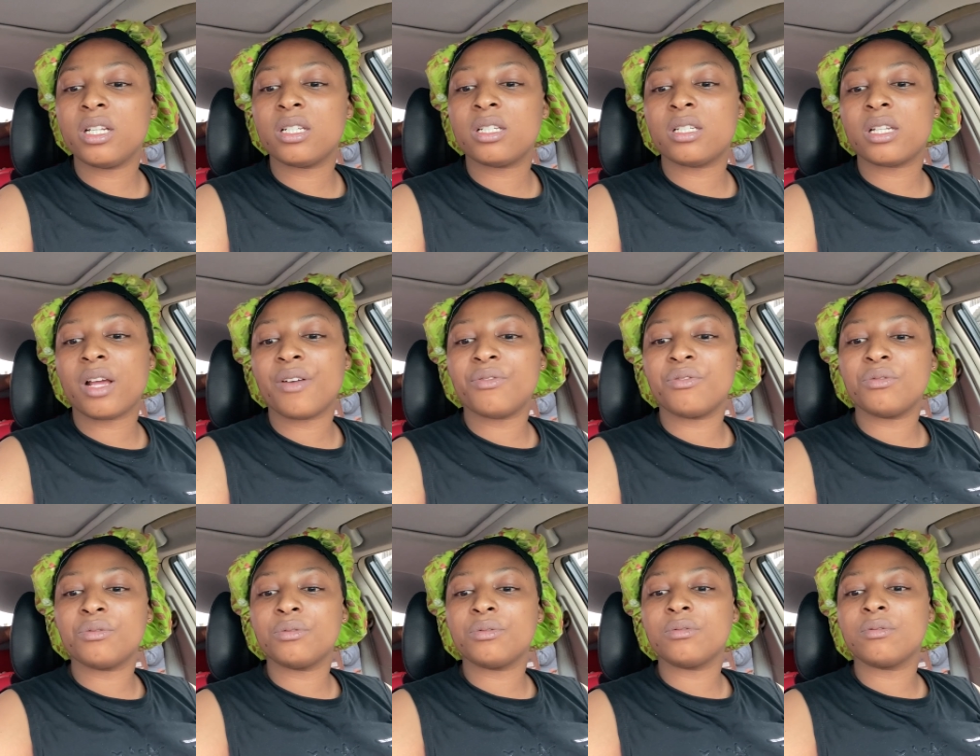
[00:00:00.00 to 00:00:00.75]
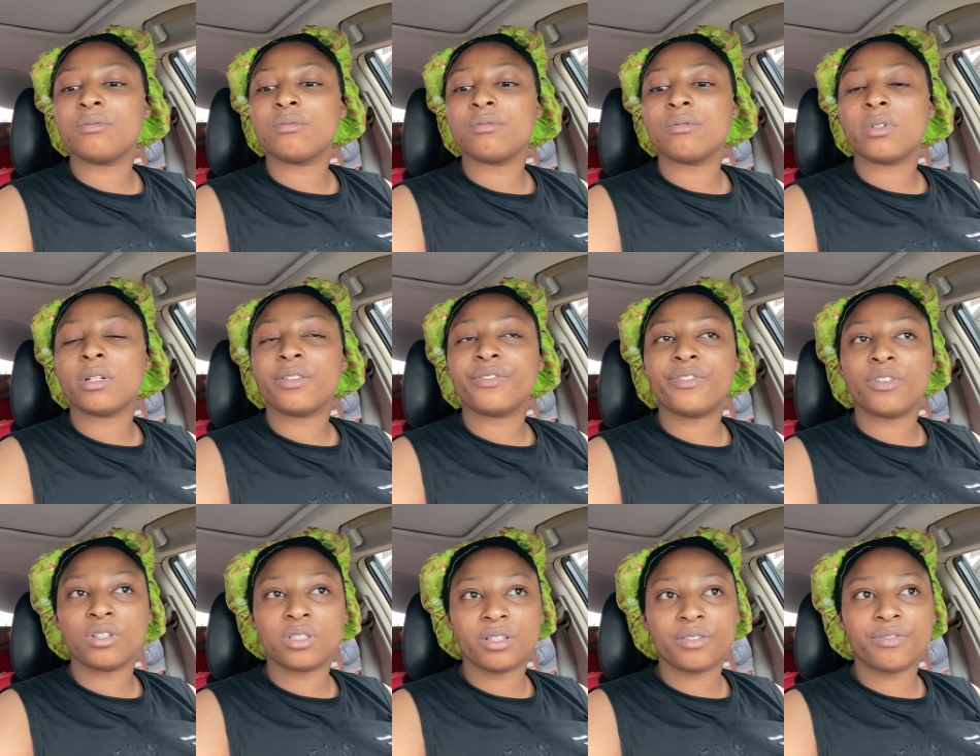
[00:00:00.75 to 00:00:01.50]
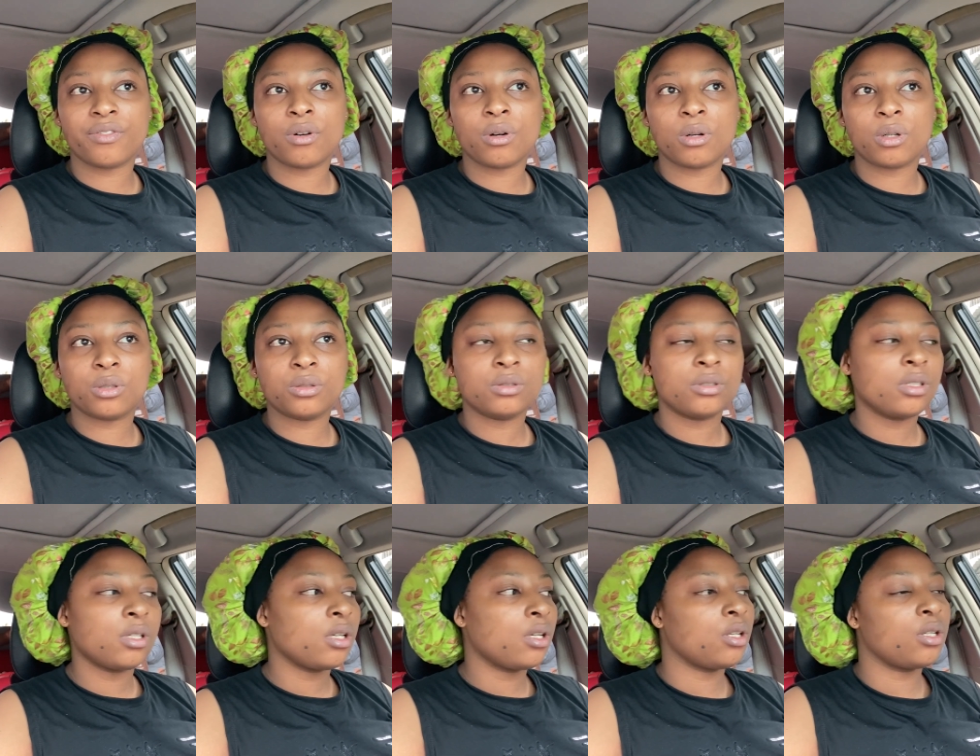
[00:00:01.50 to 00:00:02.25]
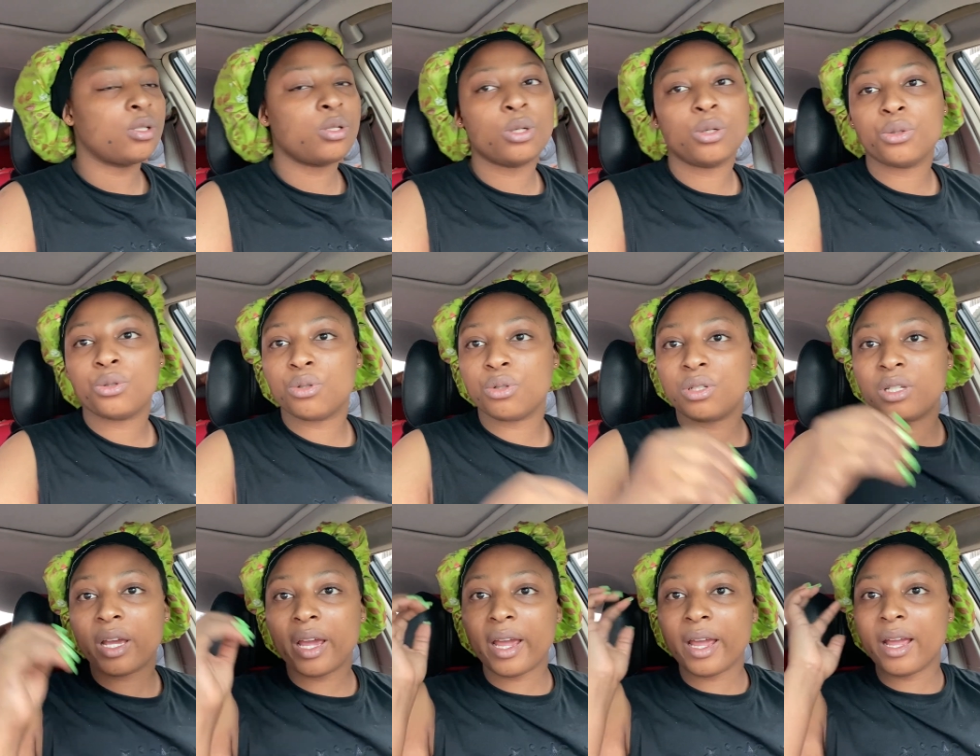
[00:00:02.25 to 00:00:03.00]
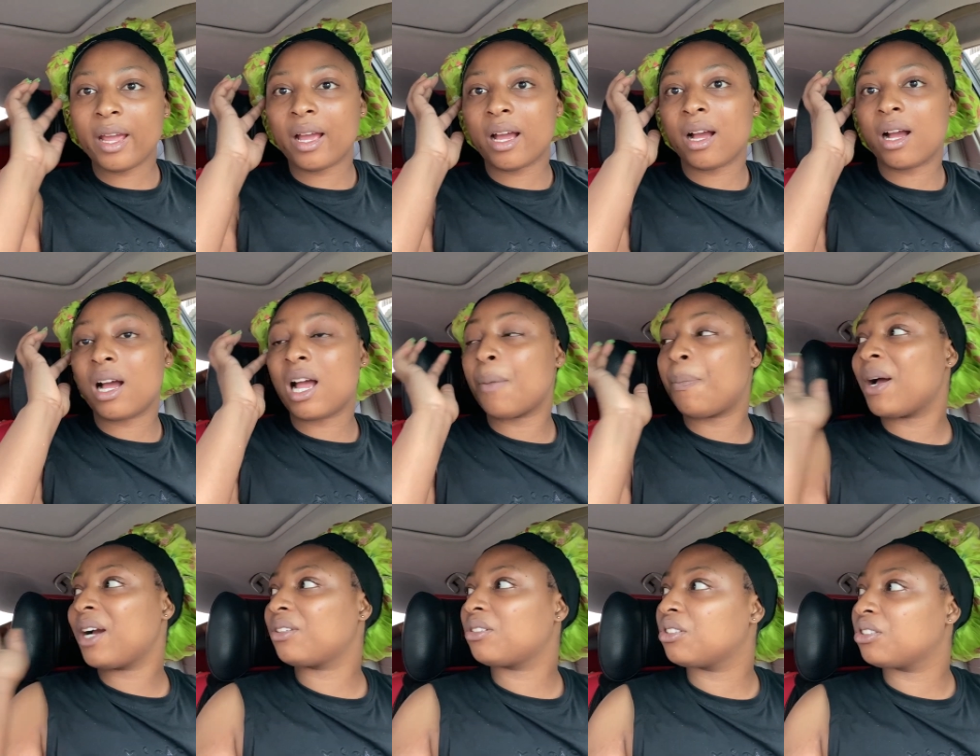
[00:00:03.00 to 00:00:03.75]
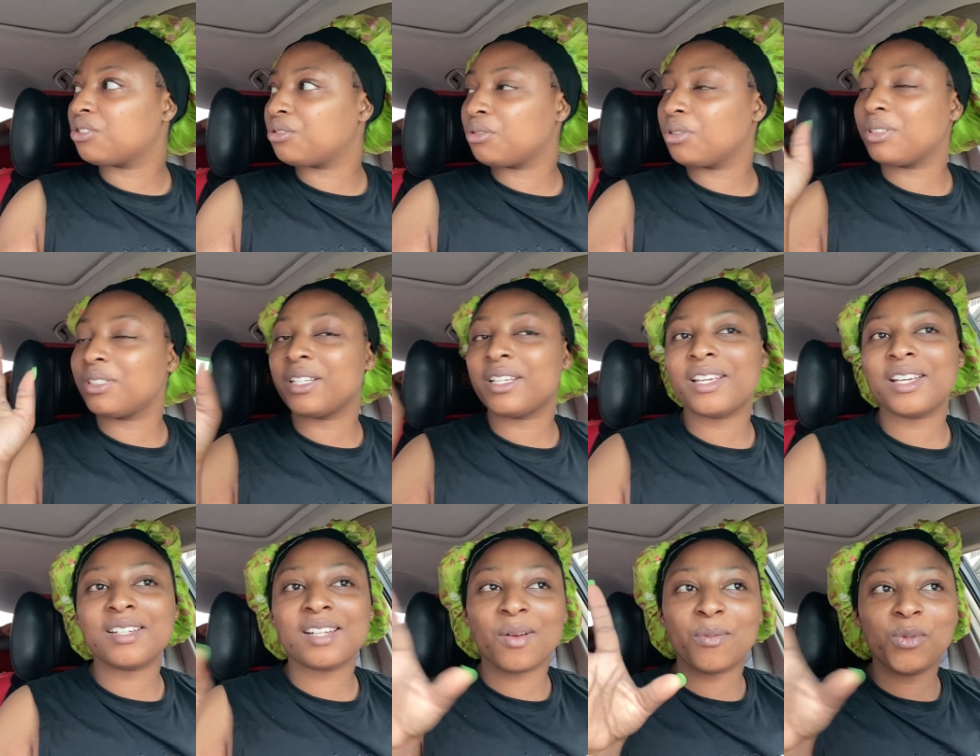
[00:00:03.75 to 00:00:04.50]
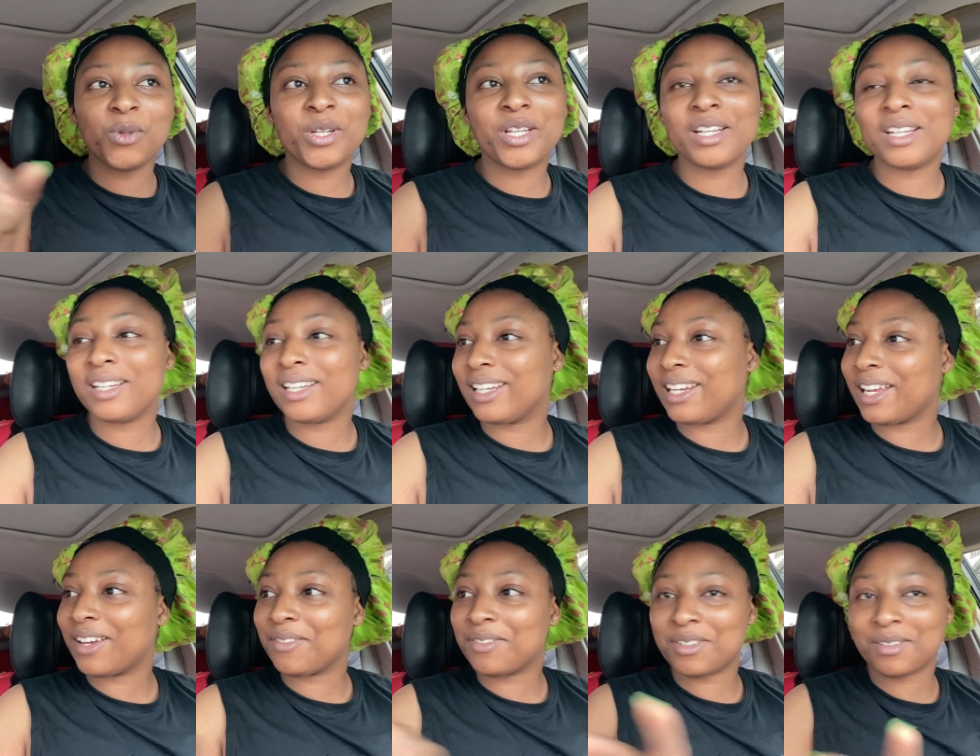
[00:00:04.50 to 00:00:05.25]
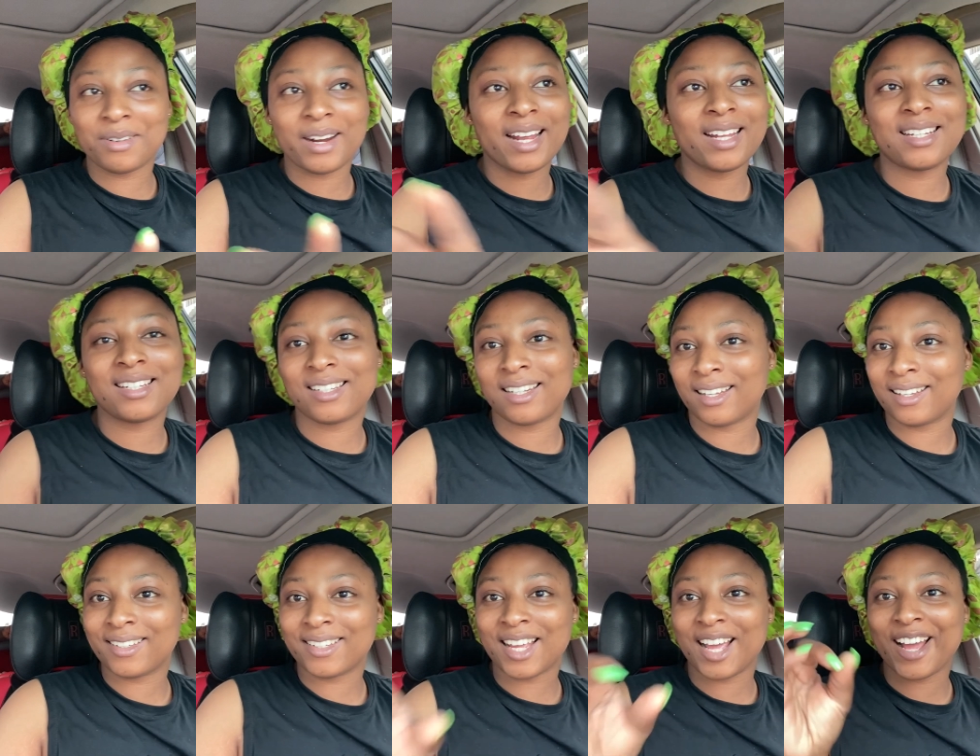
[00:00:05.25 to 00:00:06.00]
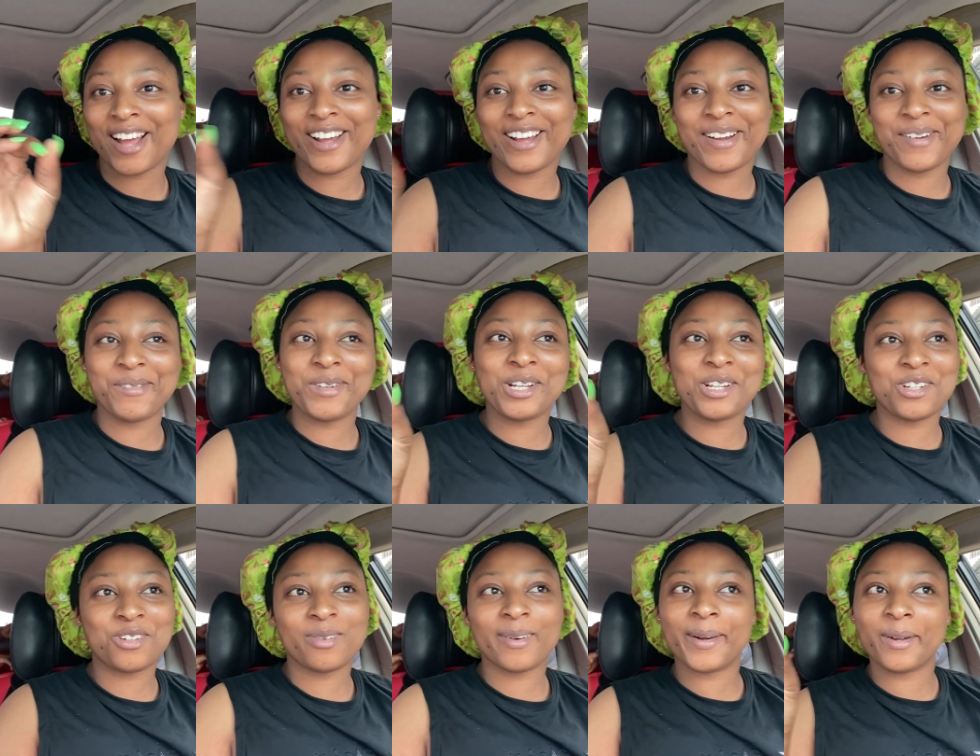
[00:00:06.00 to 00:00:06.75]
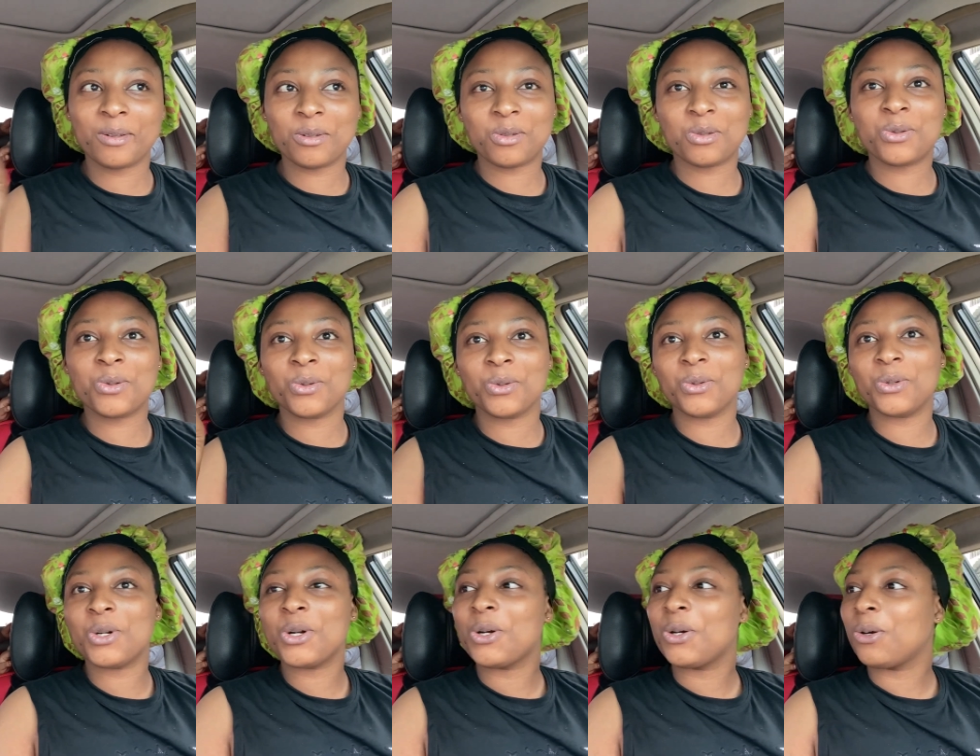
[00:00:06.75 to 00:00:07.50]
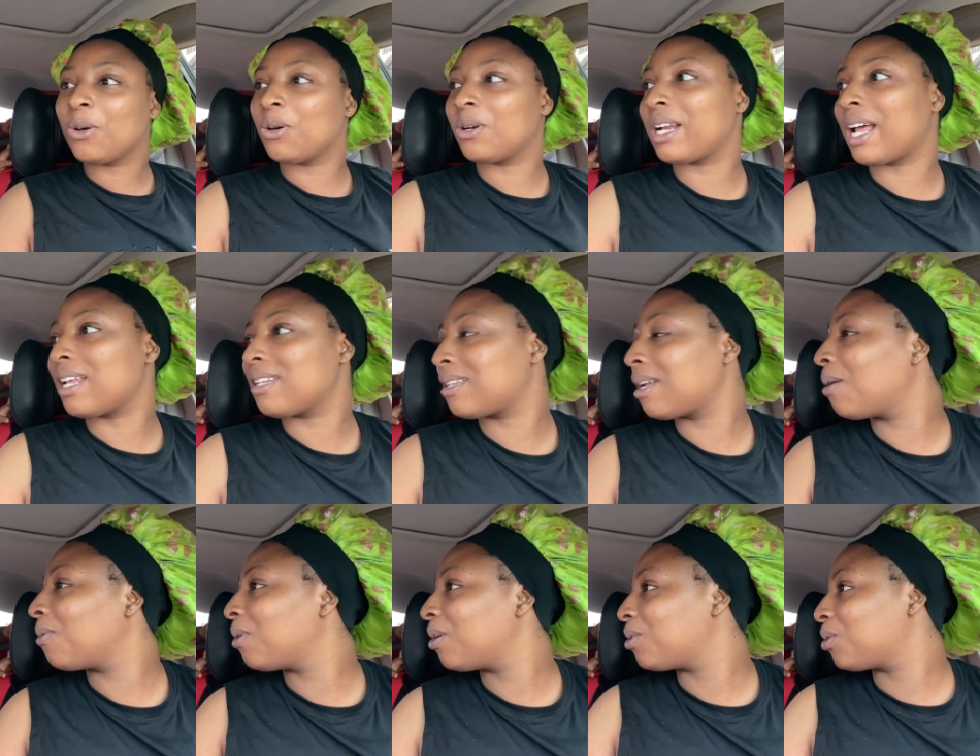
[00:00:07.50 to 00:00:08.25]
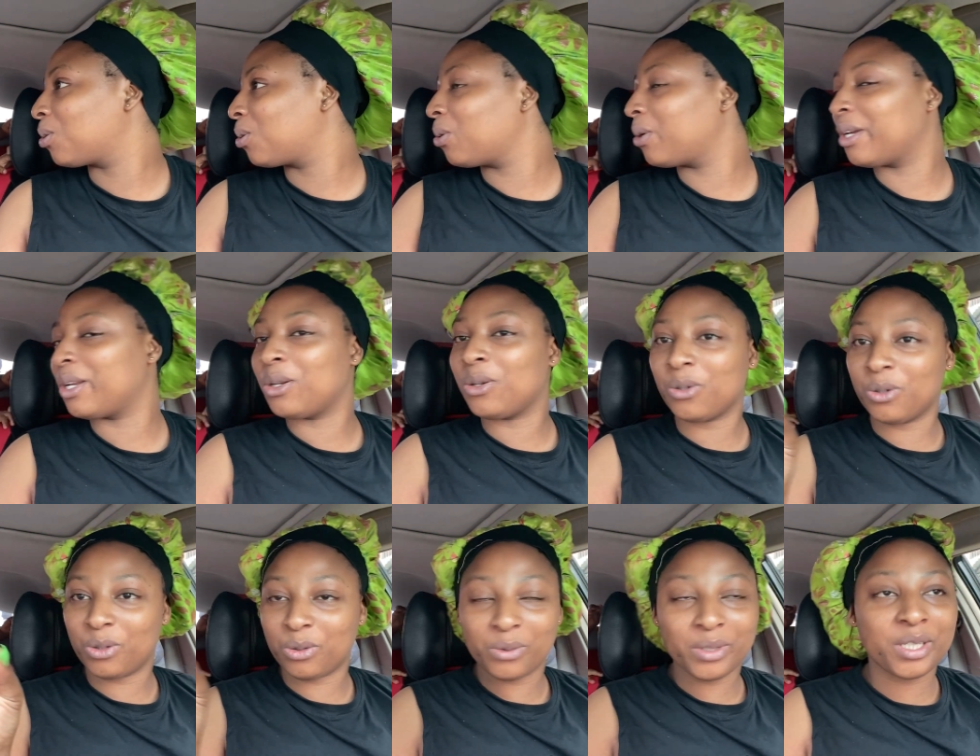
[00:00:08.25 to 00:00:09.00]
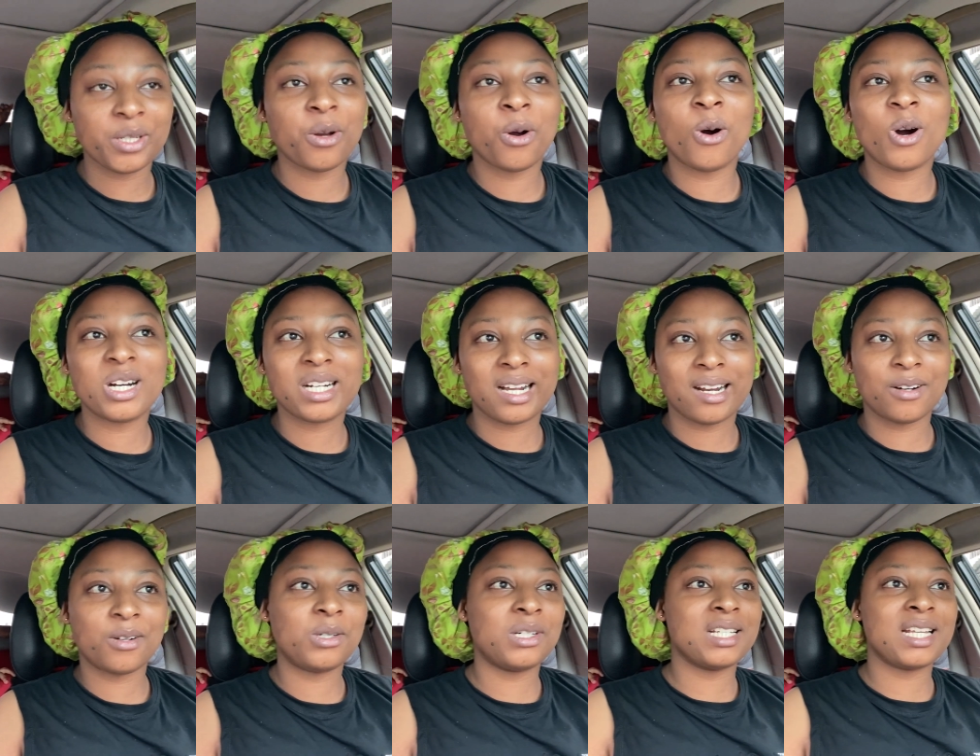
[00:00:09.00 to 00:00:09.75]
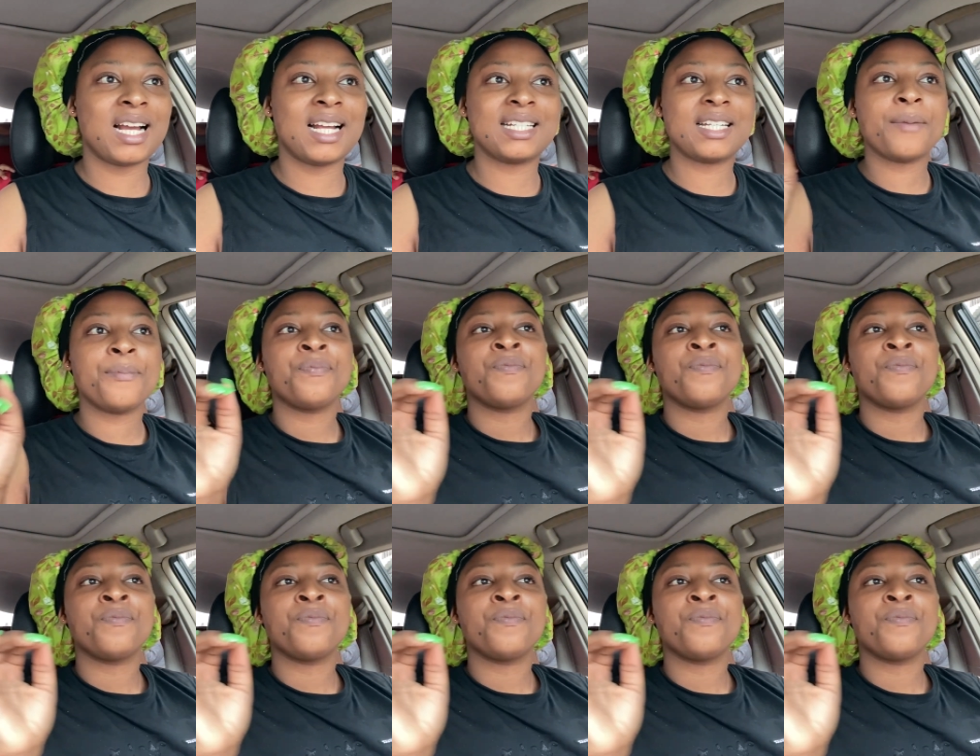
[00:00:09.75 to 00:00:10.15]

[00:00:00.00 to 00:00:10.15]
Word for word: 744 so today i parked on the road in case i'm looking left right center i'm just trying to understand what's going on with the horn and all that